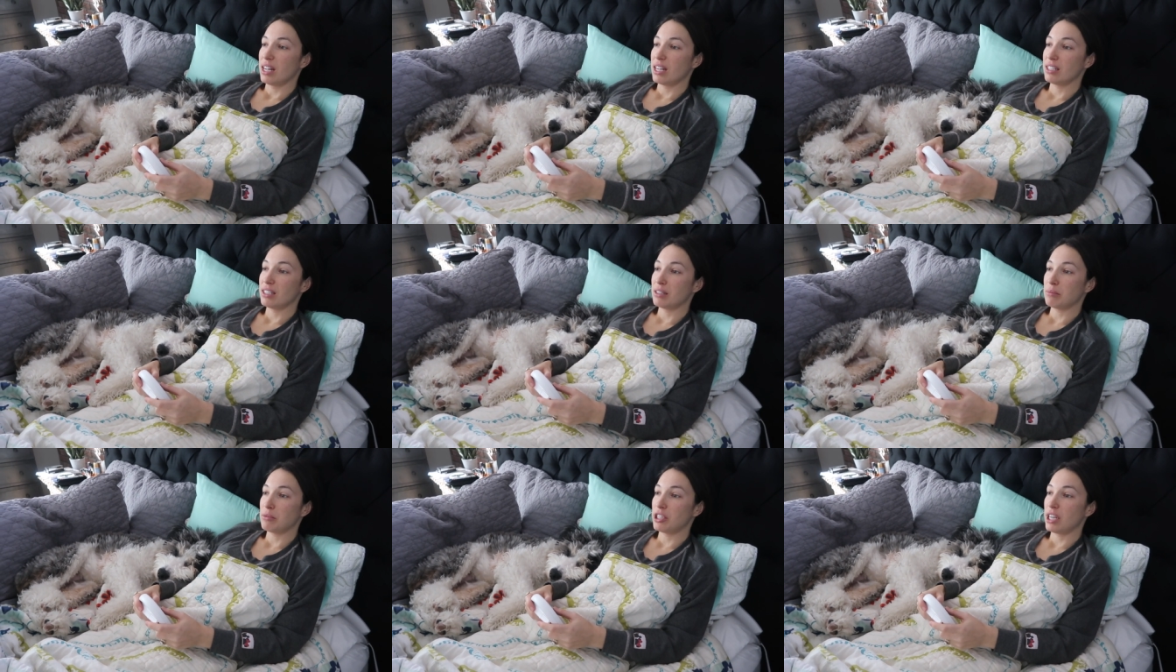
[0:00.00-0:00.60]
and
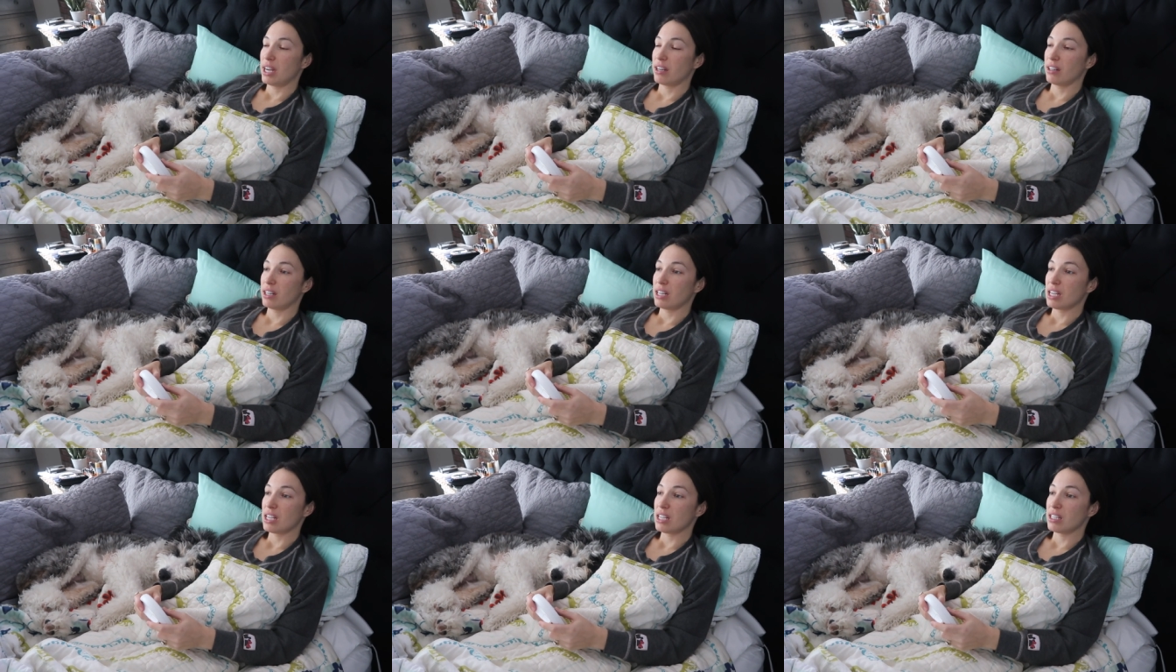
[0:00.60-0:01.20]
some
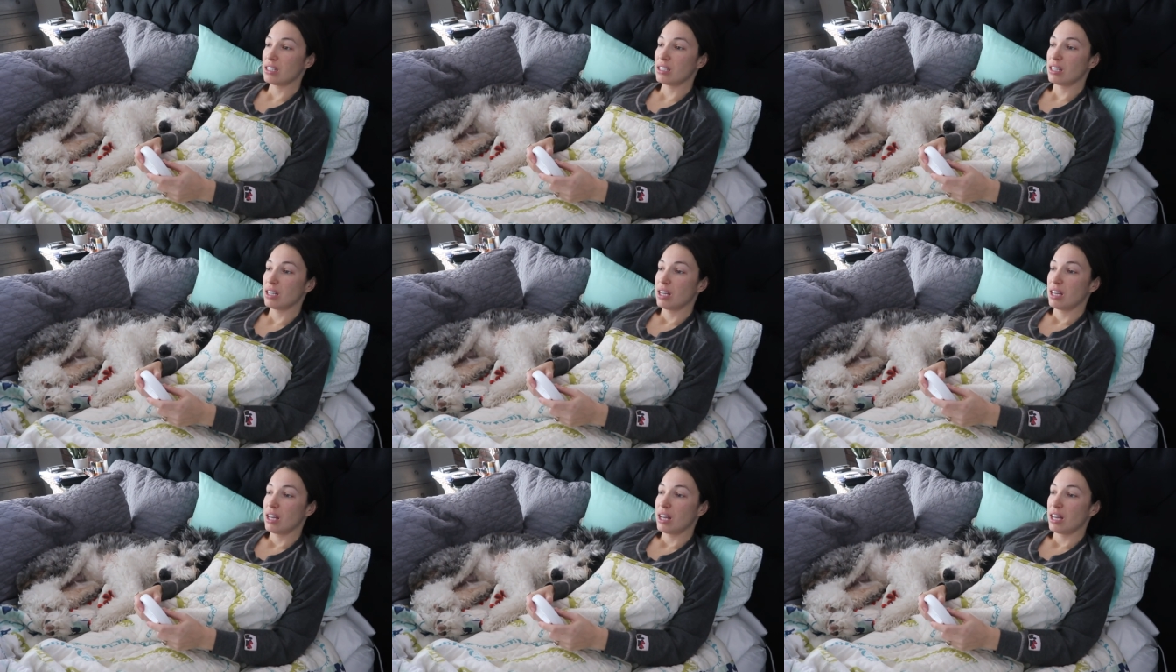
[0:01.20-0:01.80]
cherries
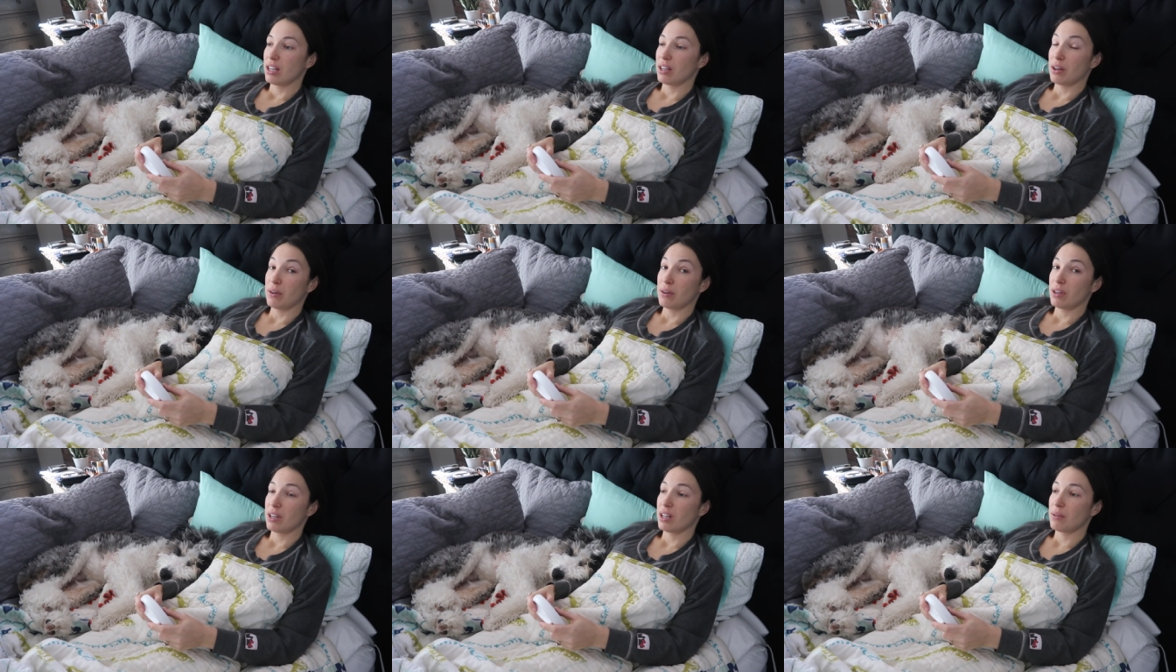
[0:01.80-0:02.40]
and
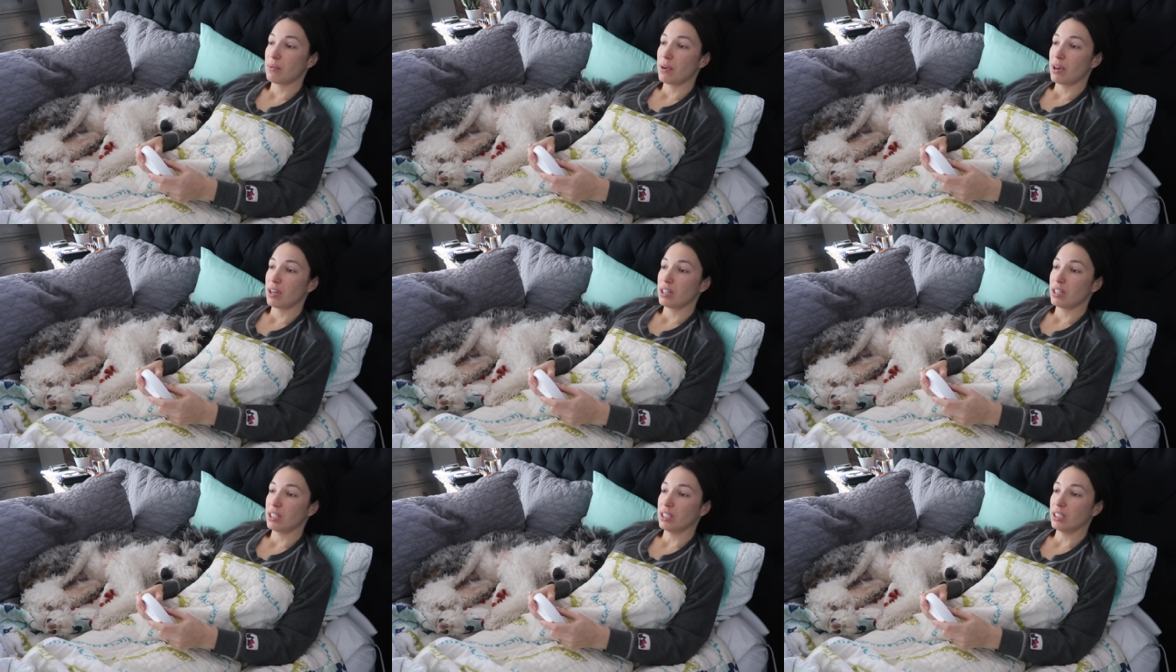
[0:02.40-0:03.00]
coconut
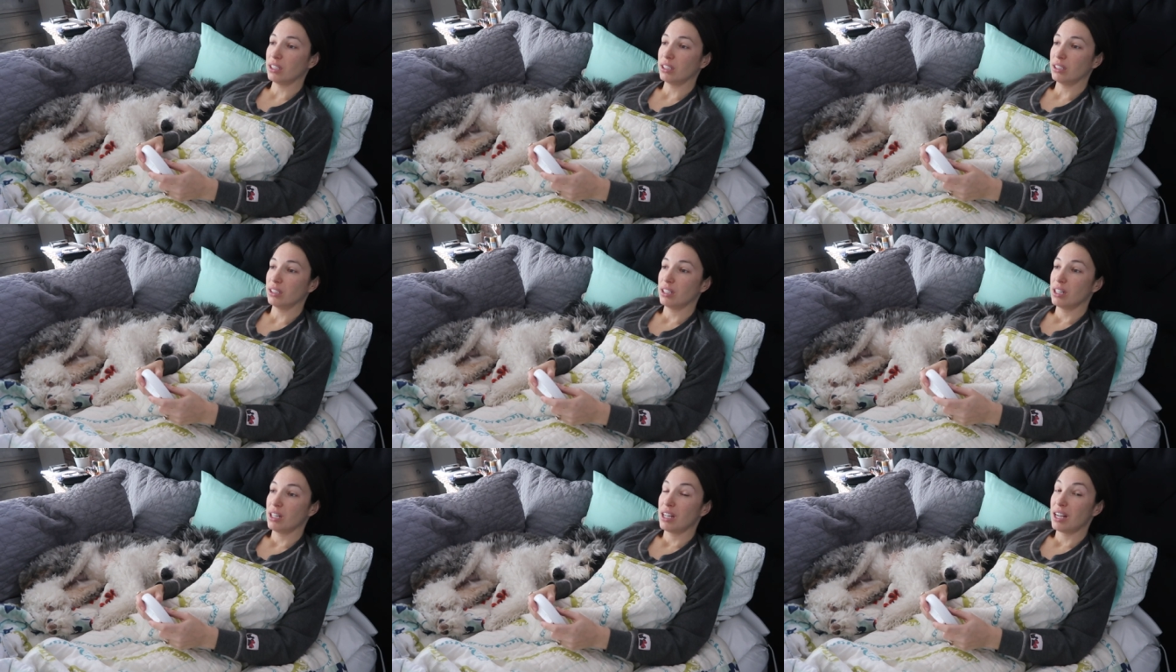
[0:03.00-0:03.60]
water
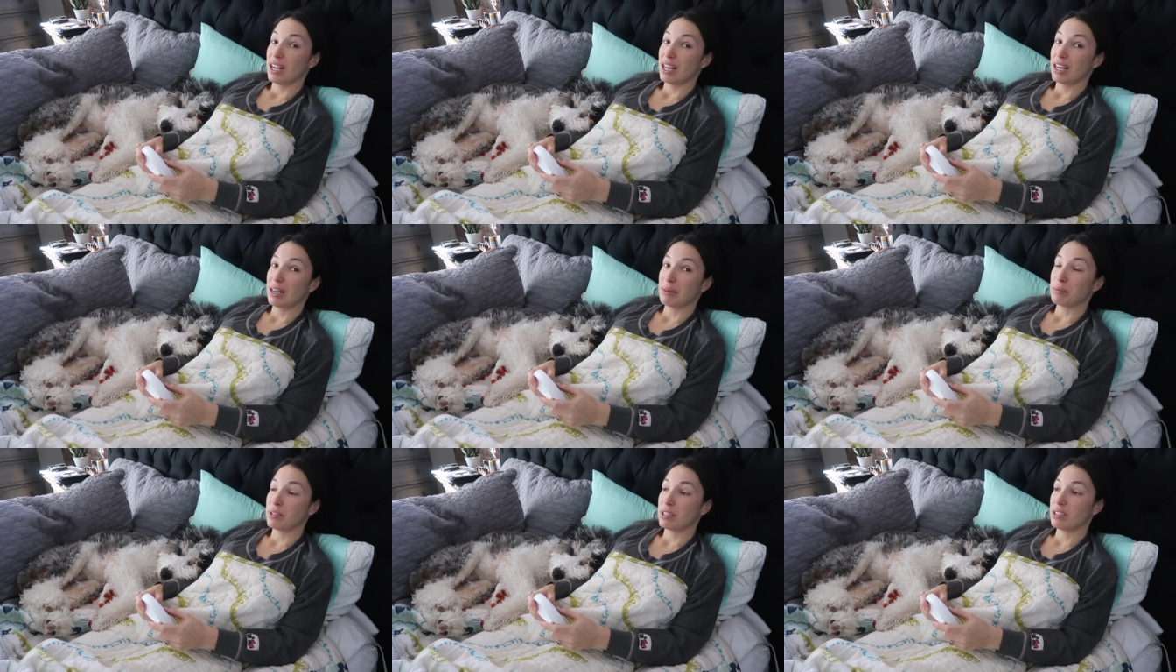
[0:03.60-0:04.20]
and
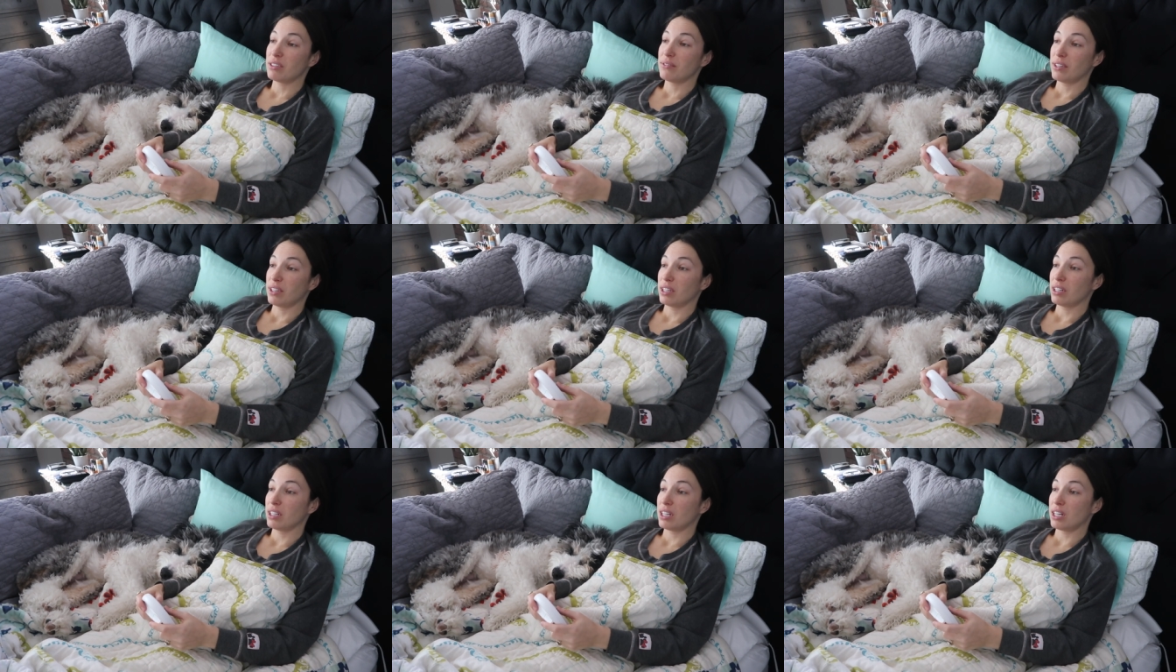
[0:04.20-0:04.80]
I'm just
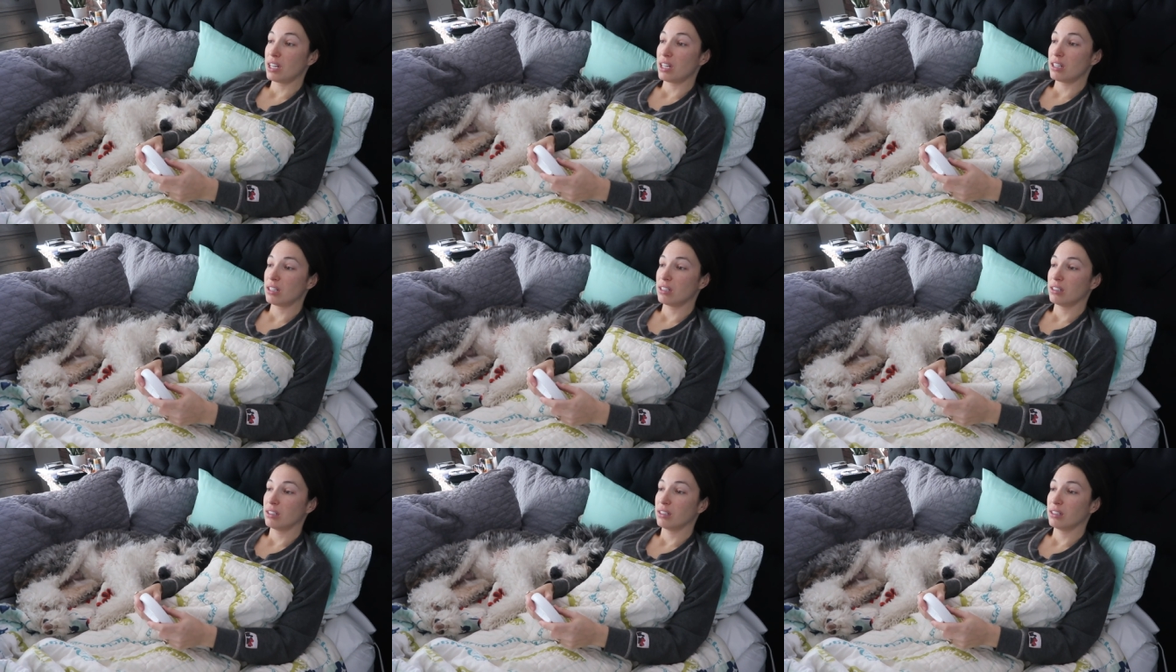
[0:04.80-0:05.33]
feeling good.